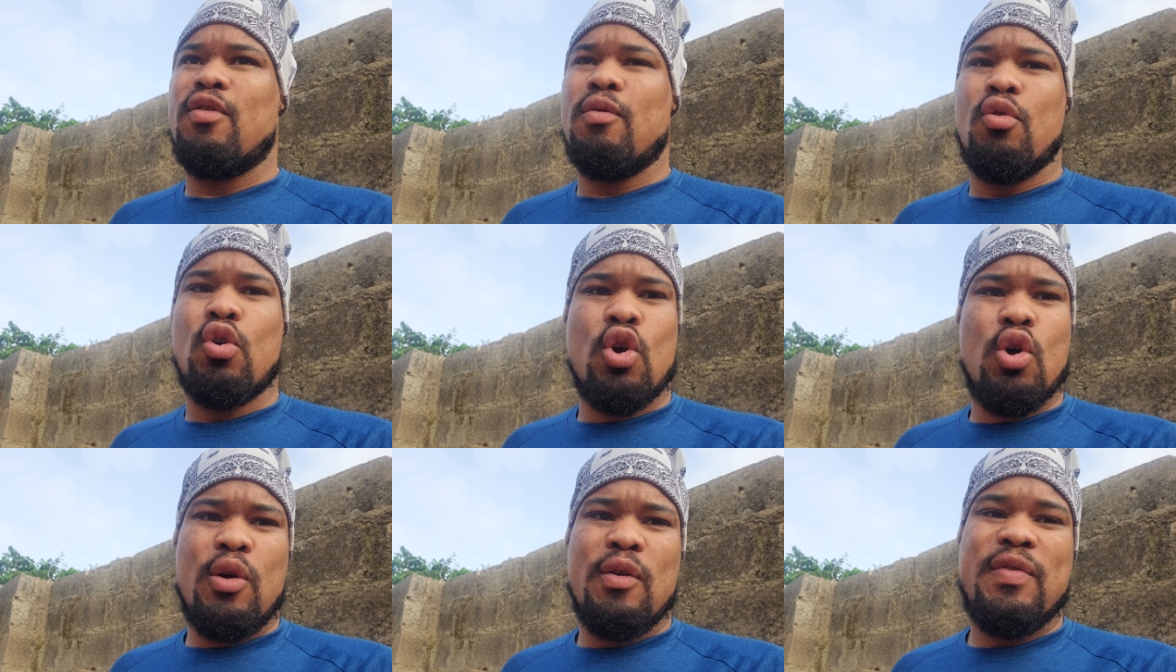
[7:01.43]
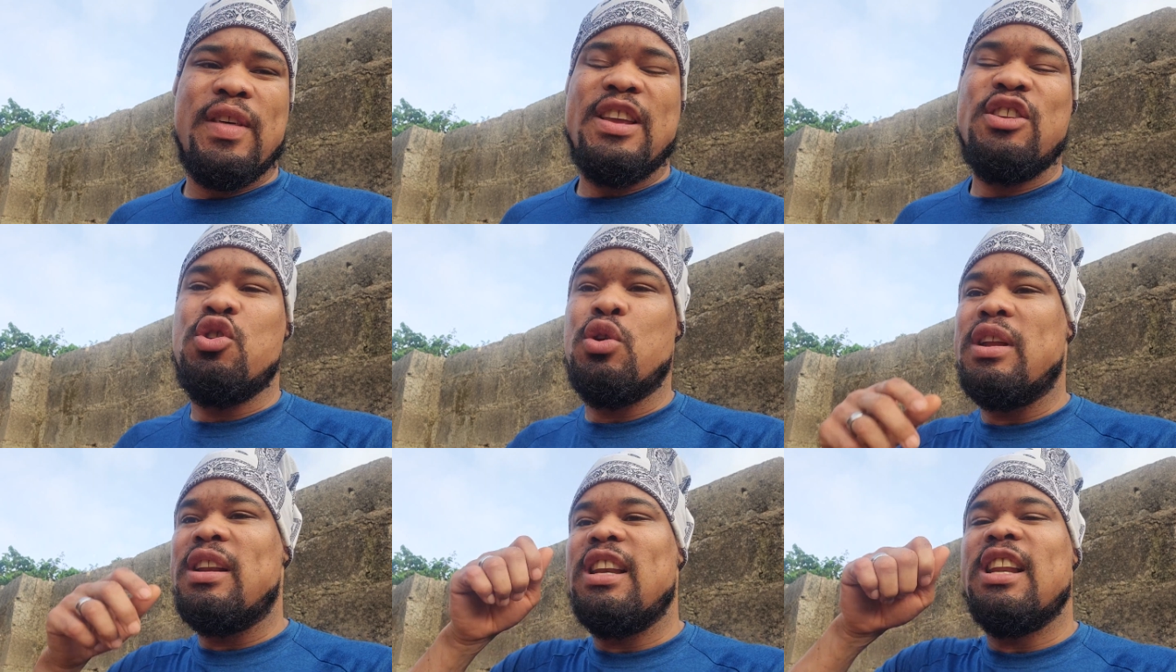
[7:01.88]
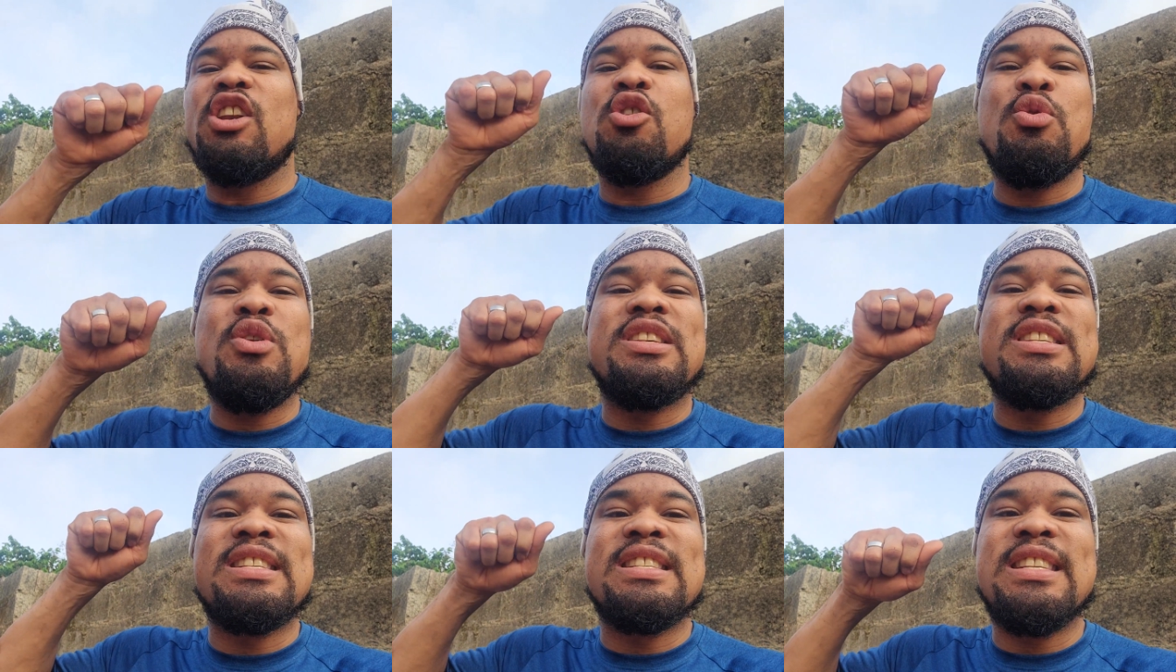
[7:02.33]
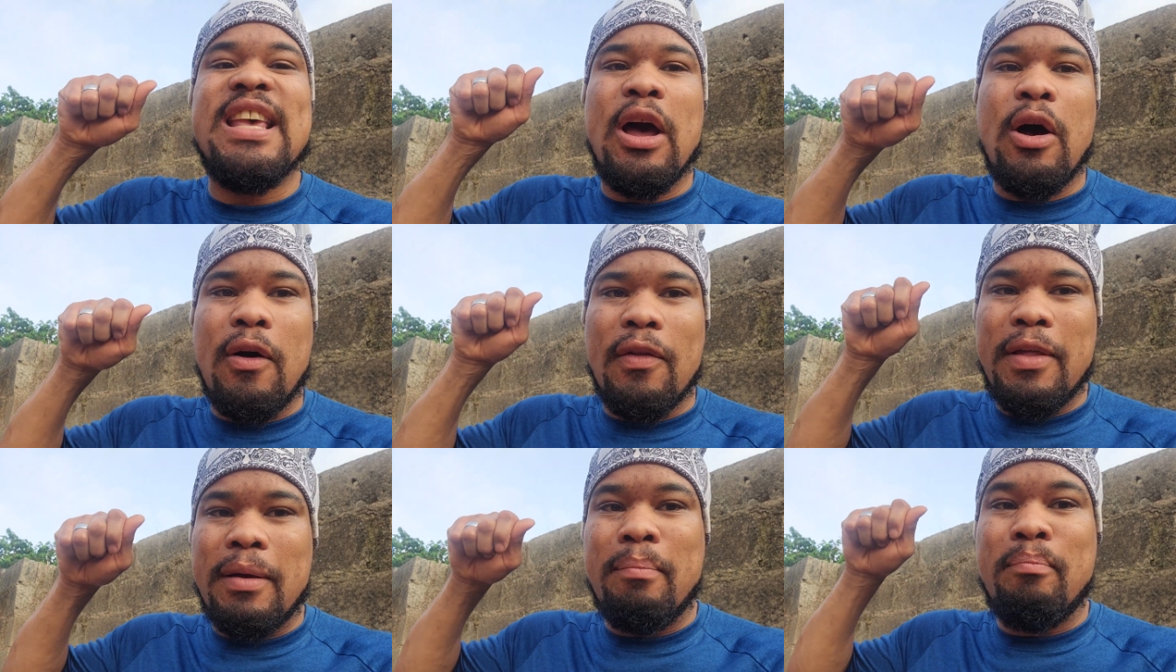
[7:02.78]
growing things. You can literally
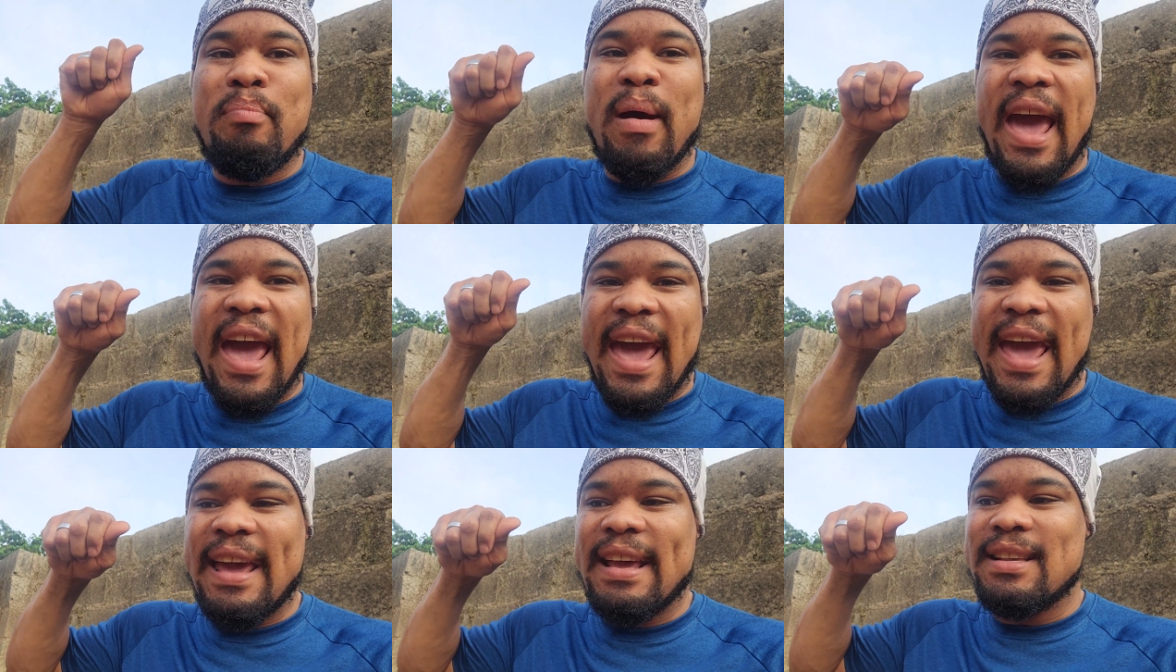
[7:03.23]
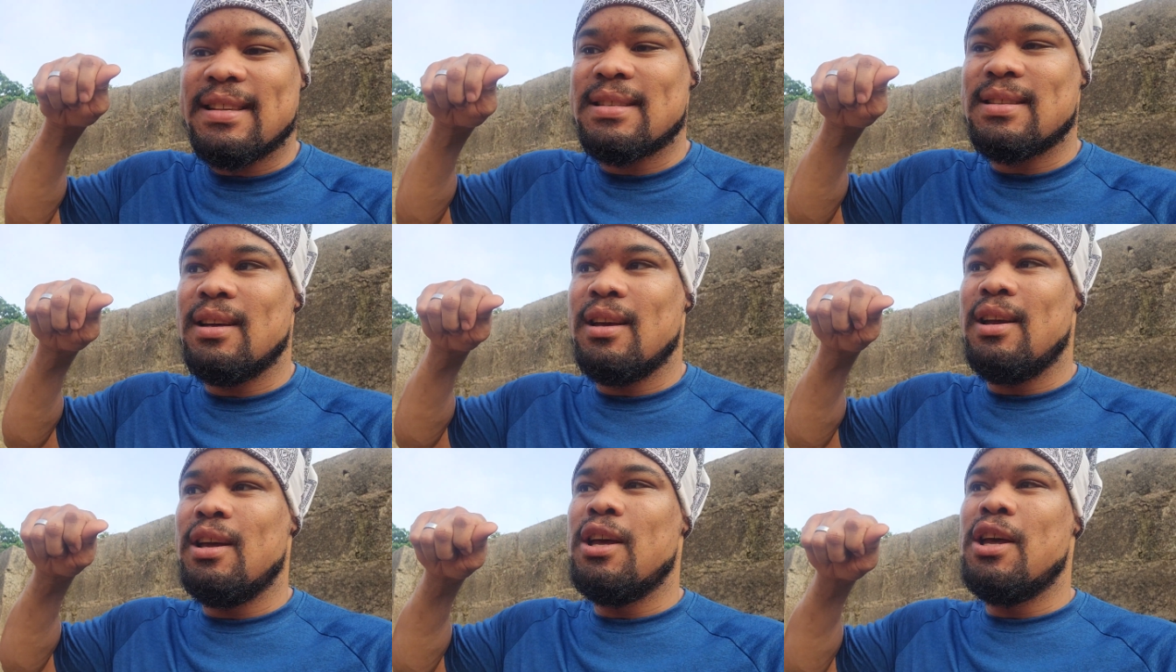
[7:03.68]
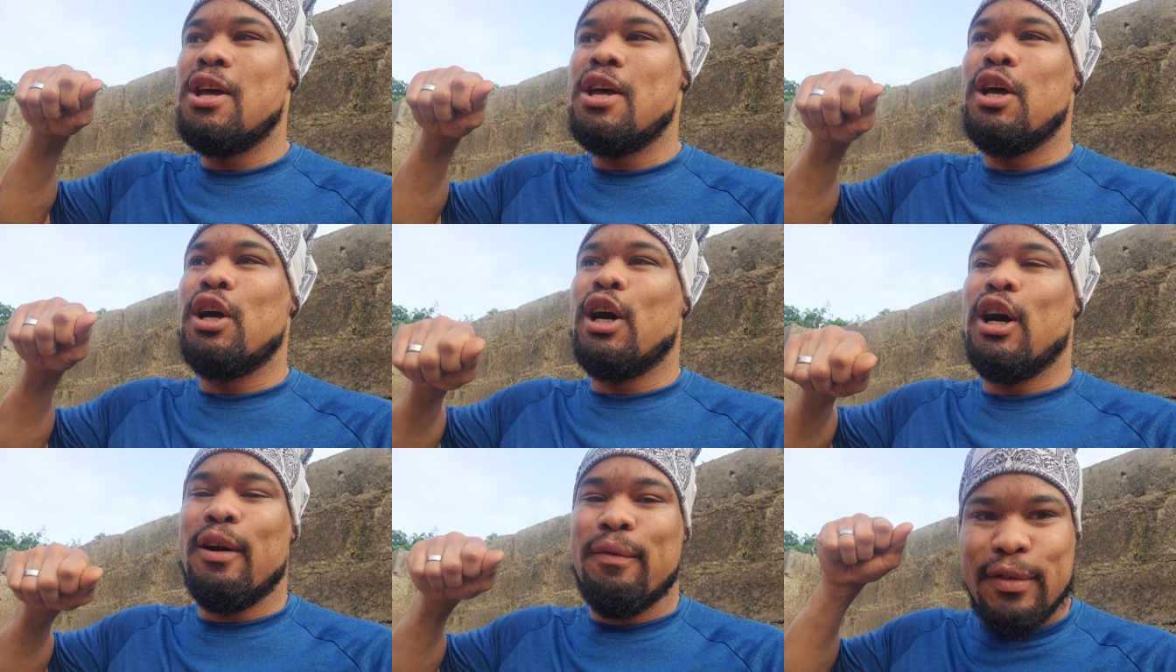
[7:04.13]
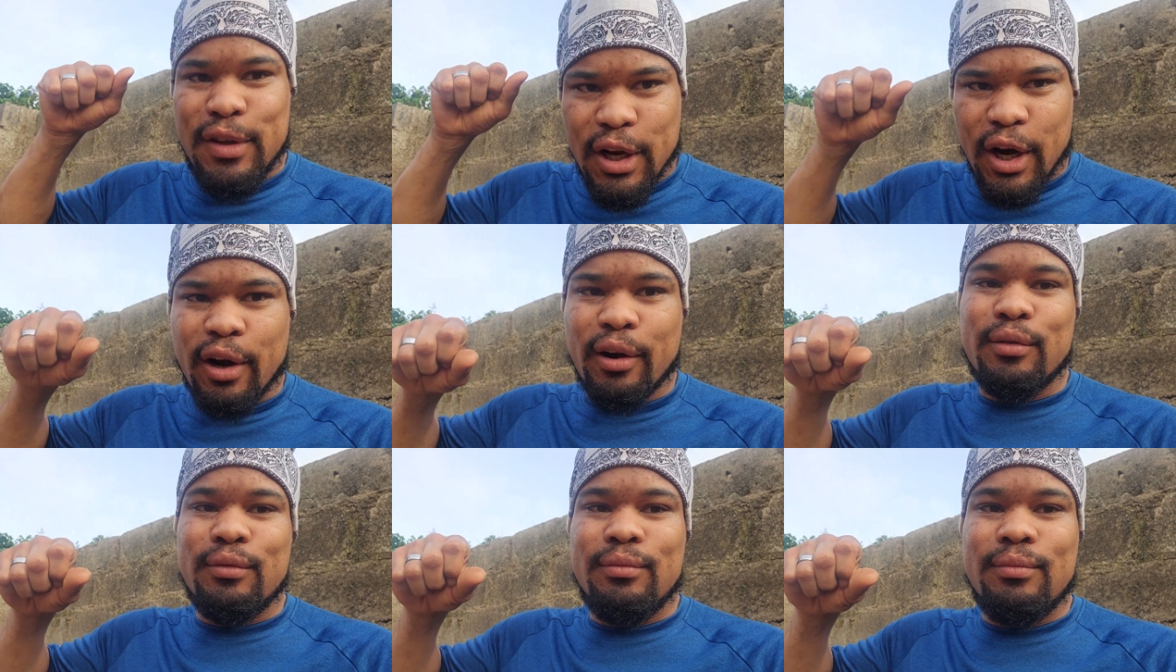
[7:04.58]
sell the bags of
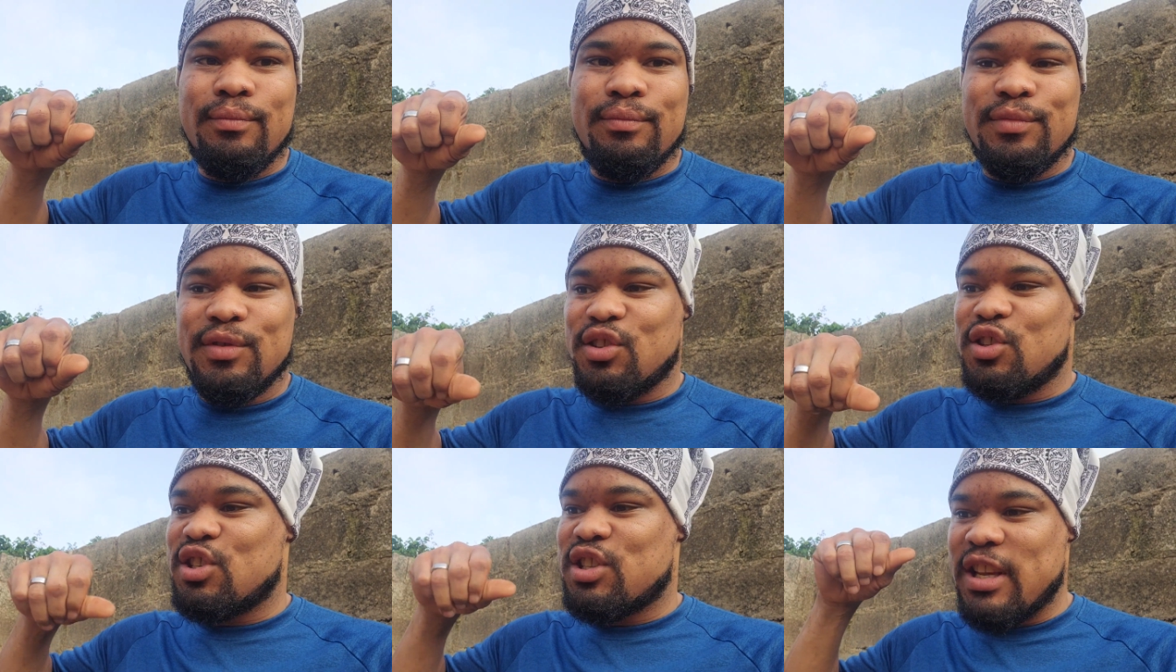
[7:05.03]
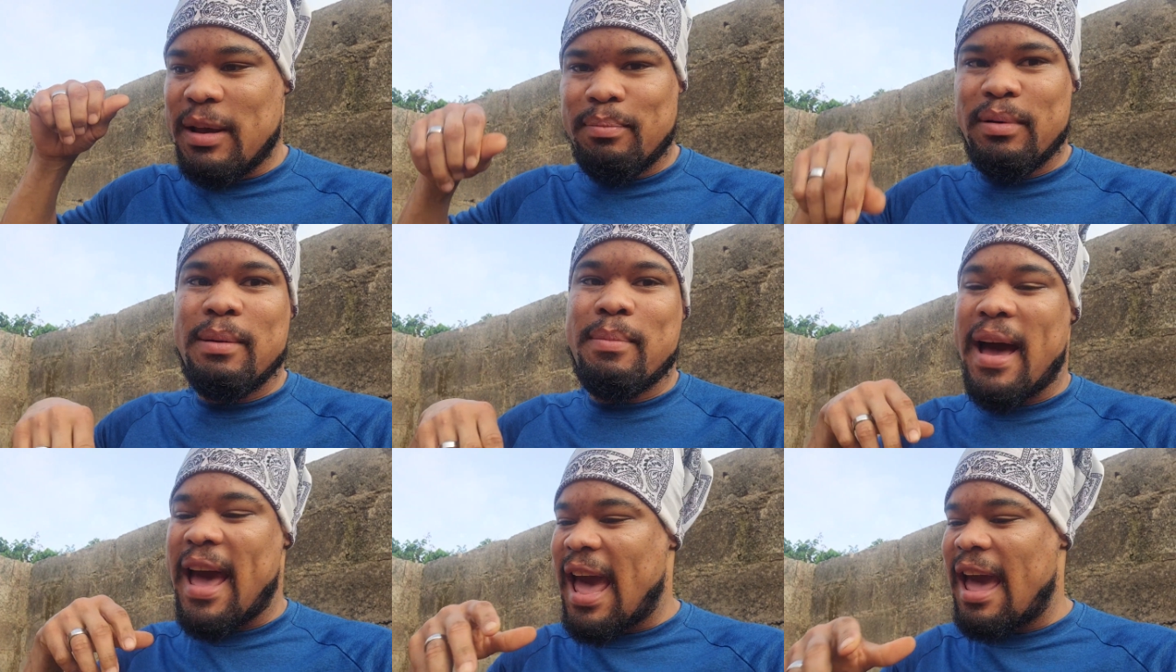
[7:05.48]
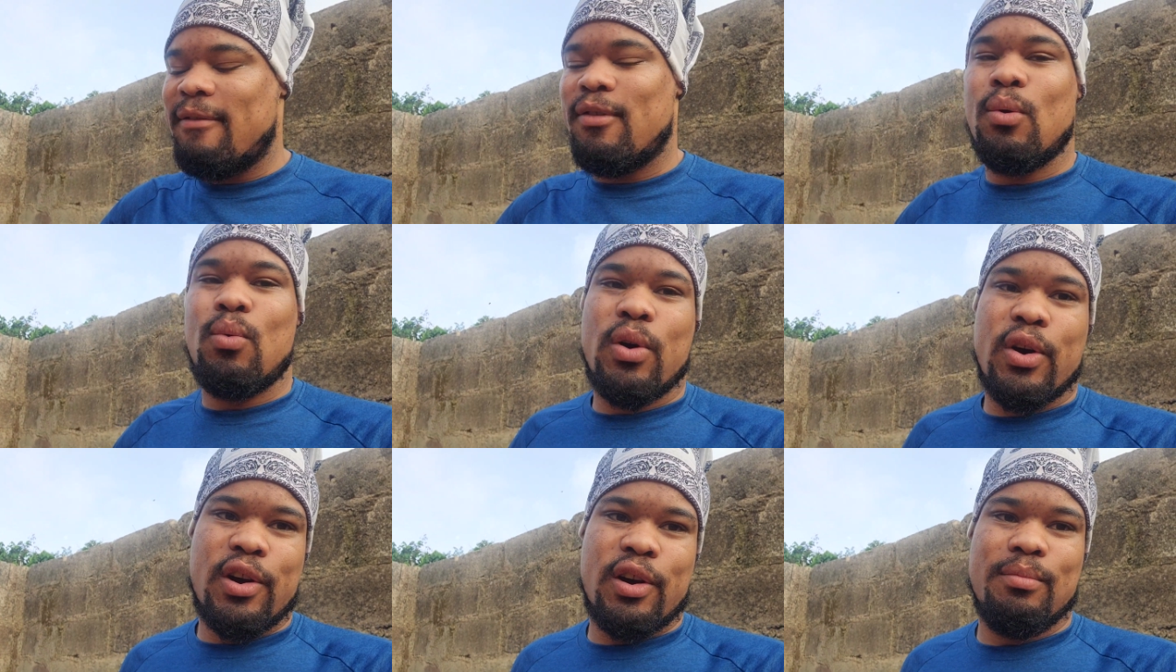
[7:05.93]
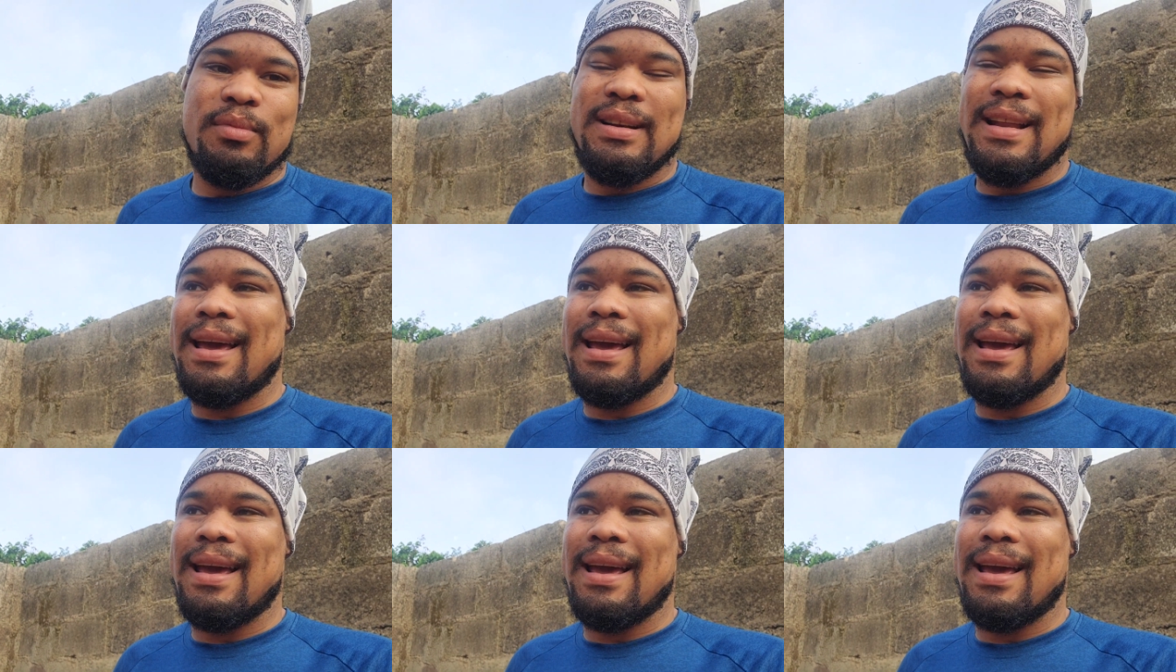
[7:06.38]
dirt simply by having worms.